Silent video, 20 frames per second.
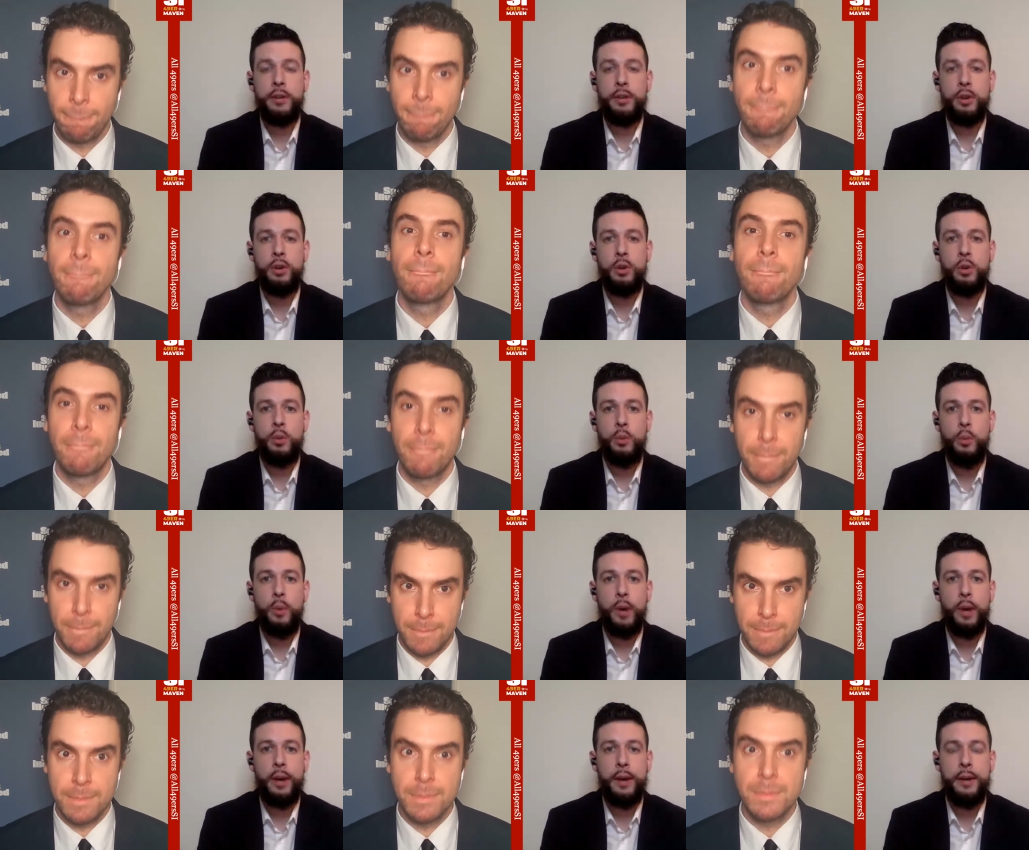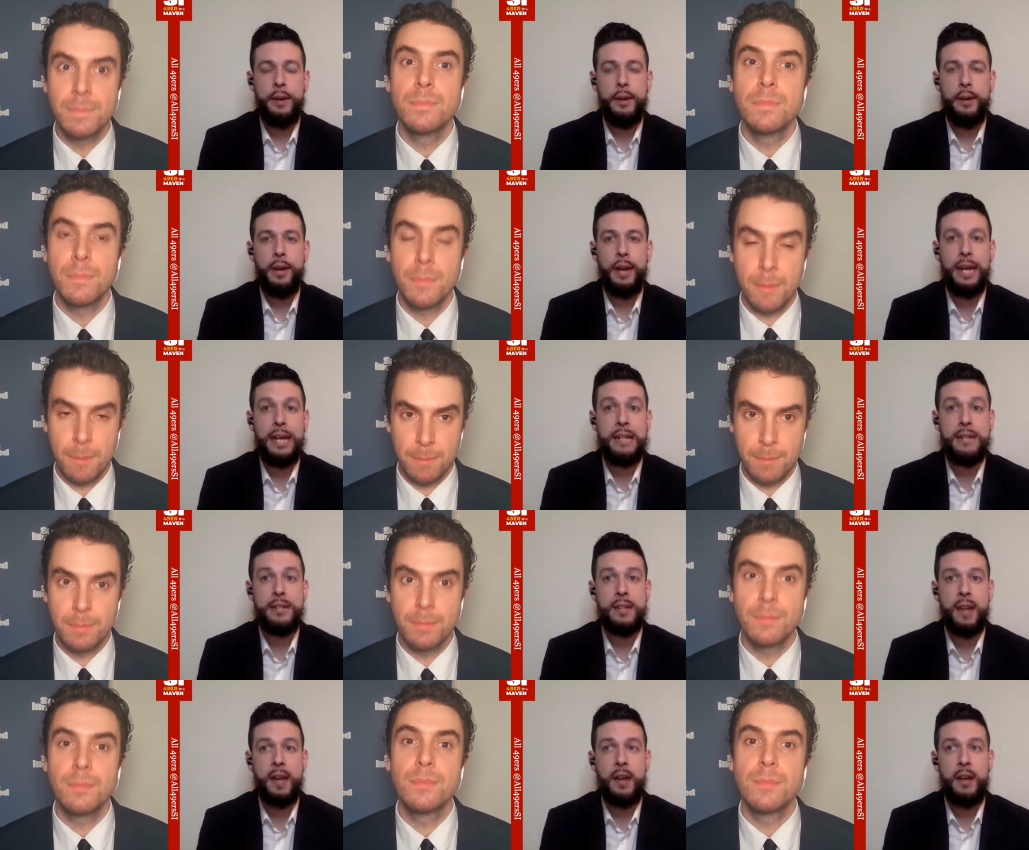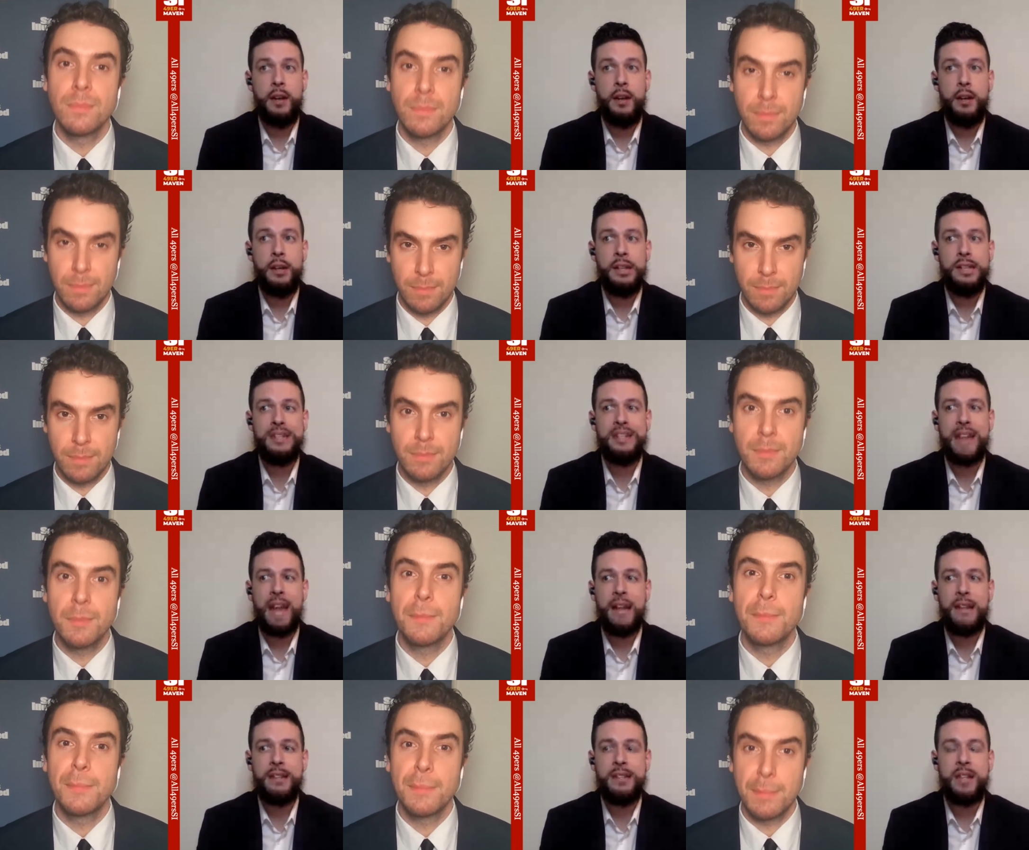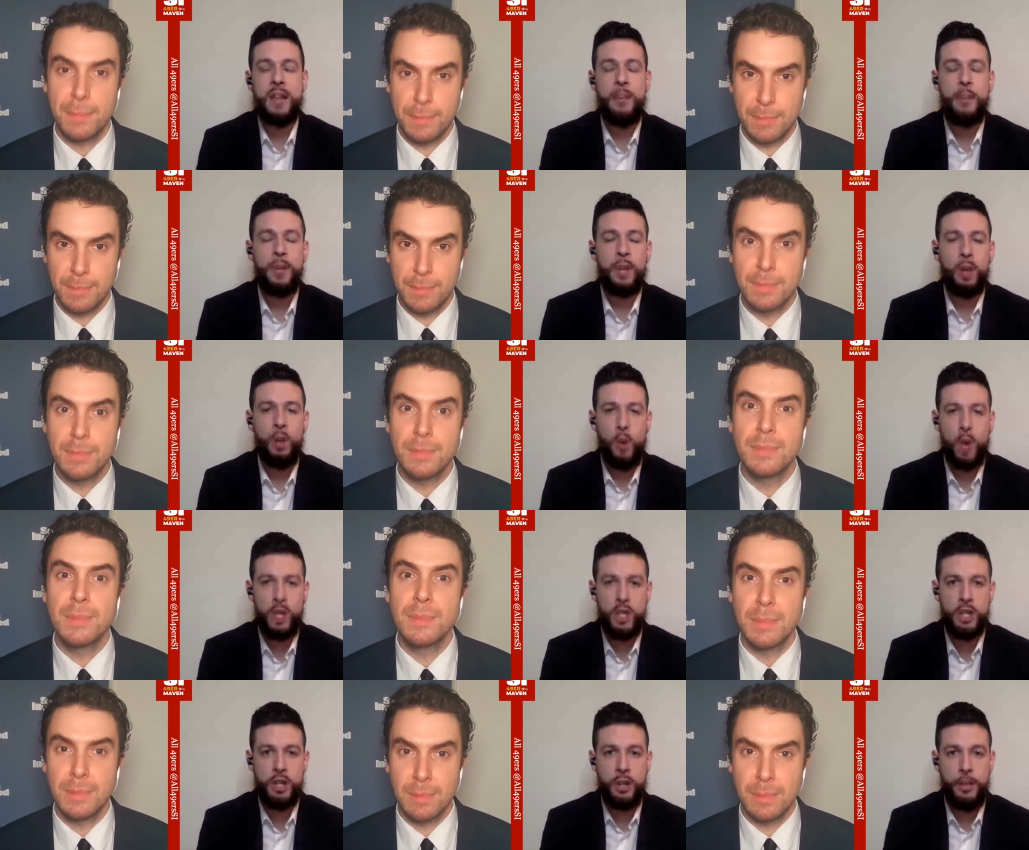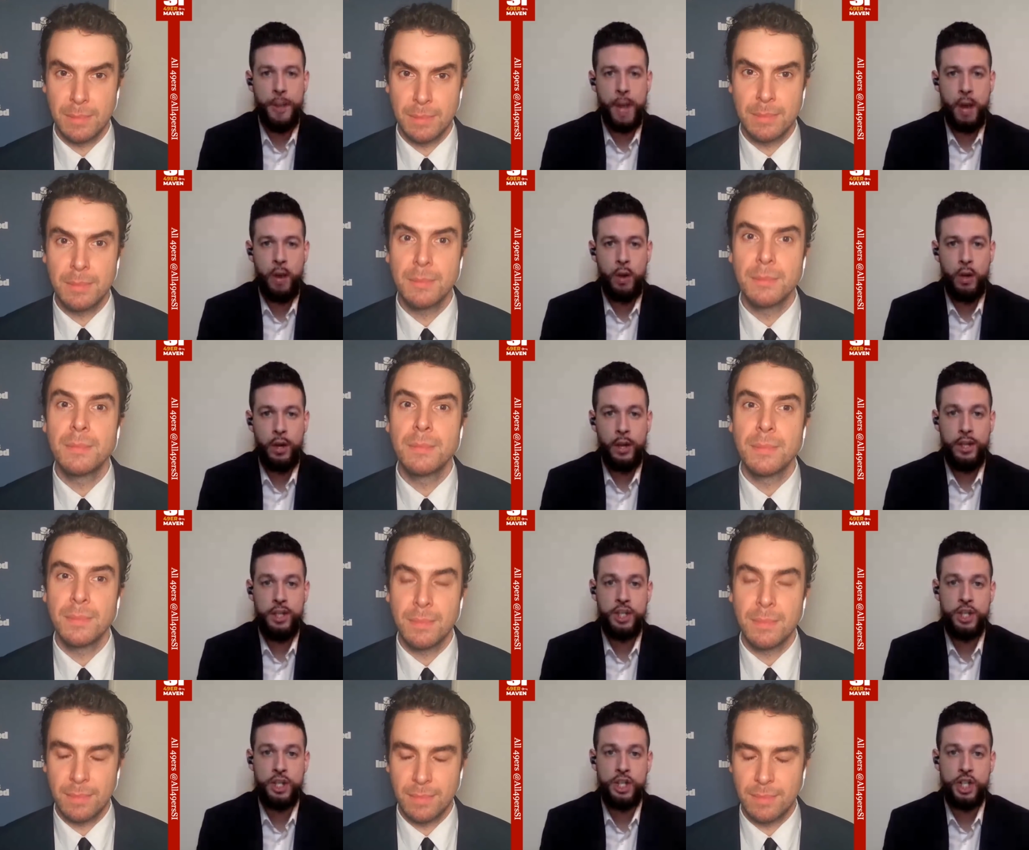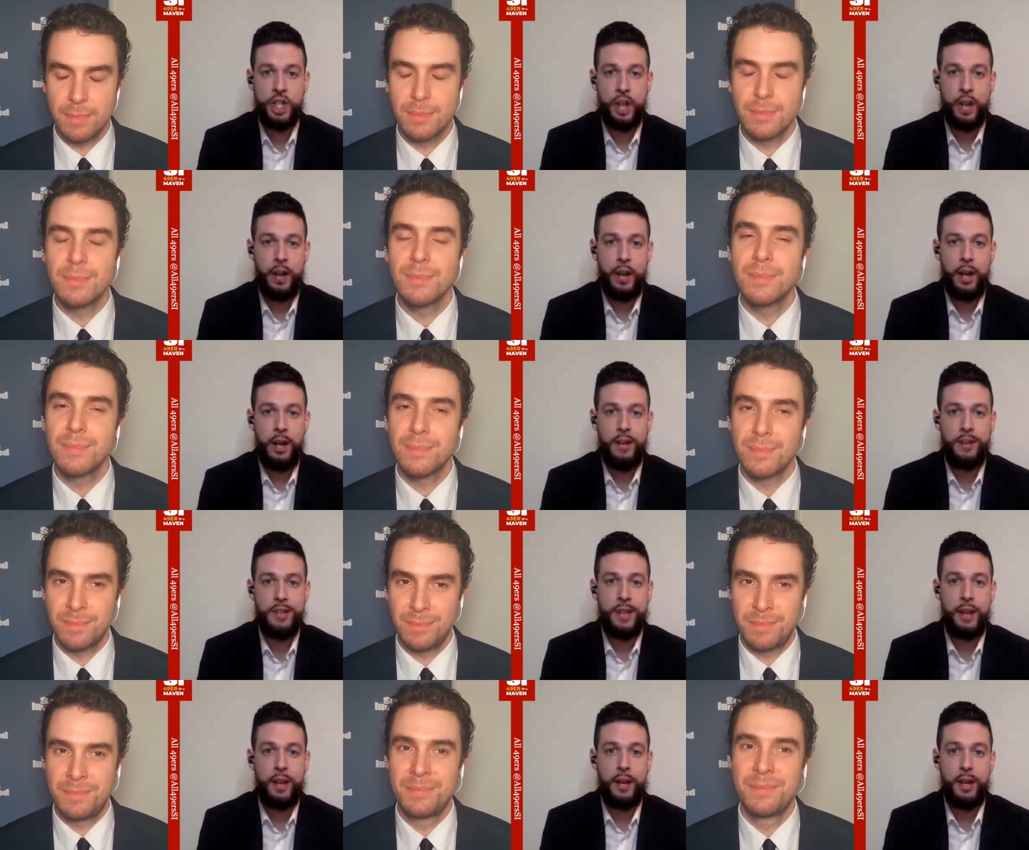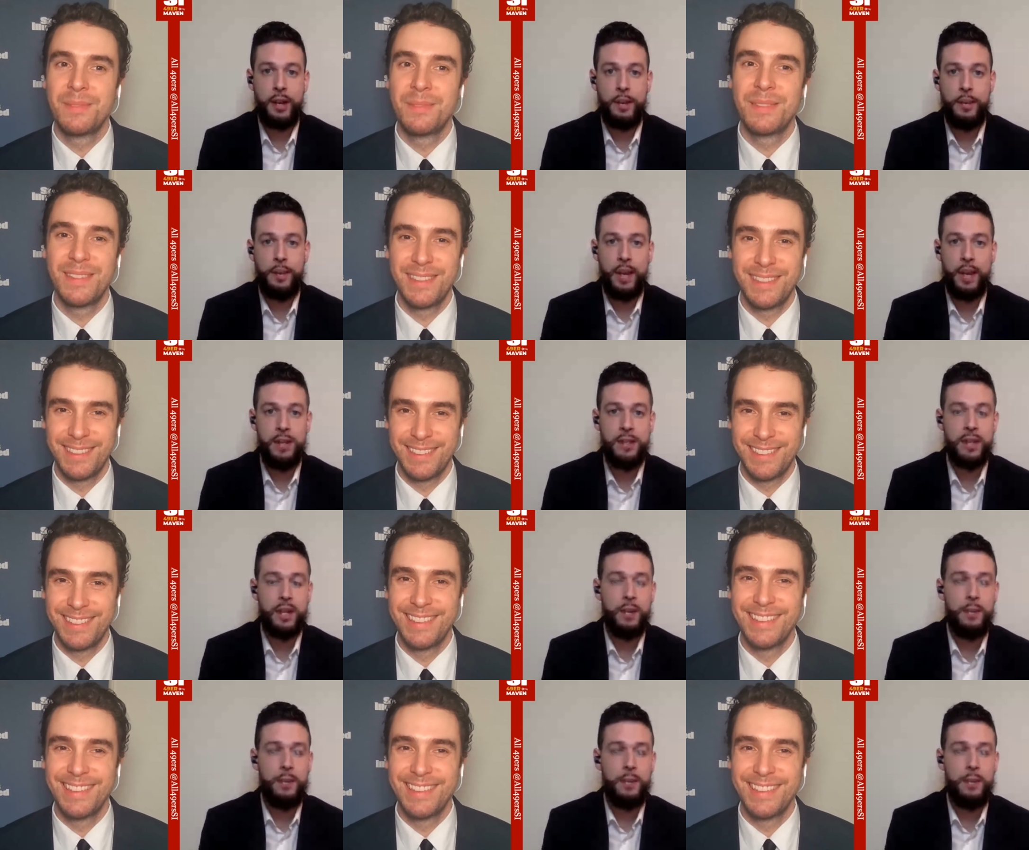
Speaker 1: through what he said, sidestepping the question about Lynch and Shanahan telling him that he's going to